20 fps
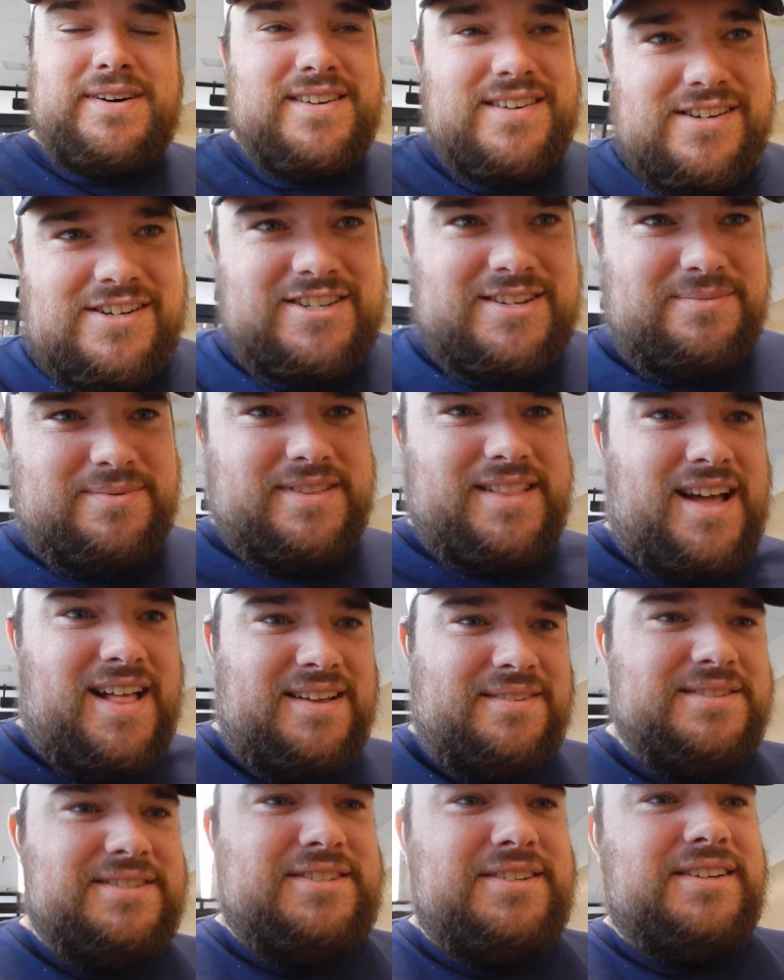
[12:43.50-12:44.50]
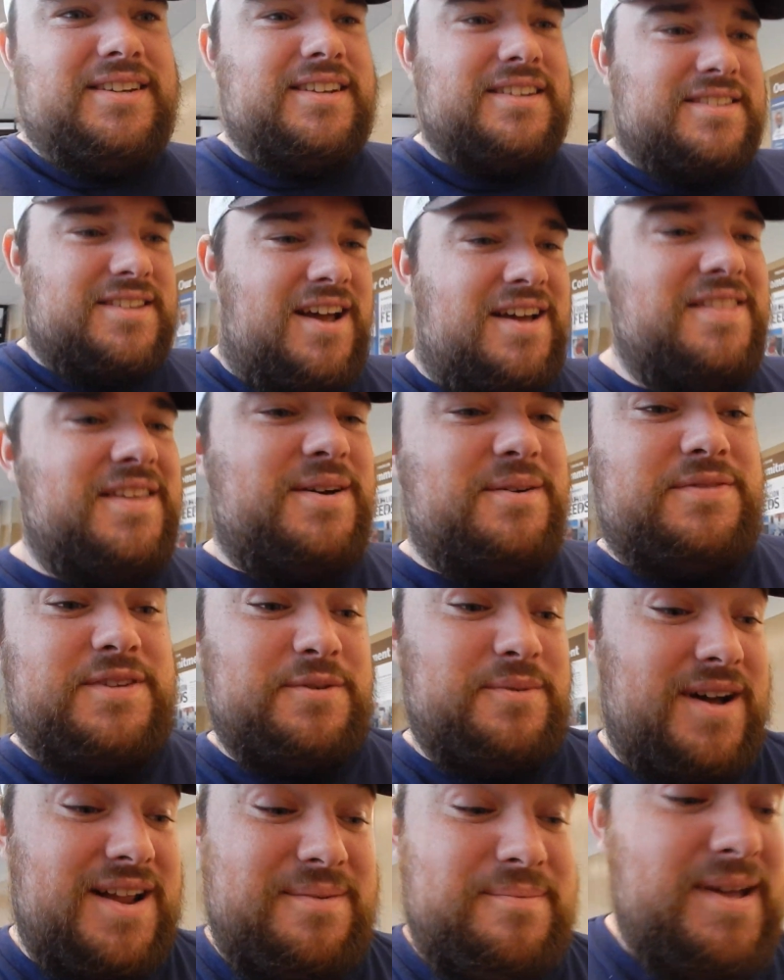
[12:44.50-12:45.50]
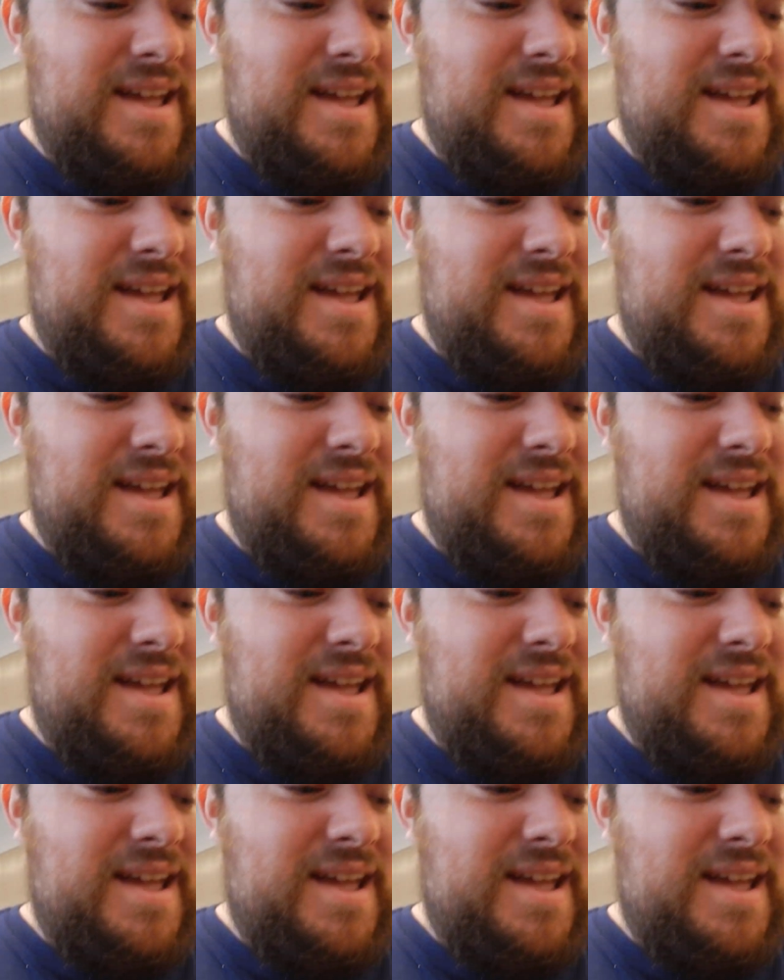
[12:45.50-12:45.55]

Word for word: partnership with Hollywood but Studios. Although, if you want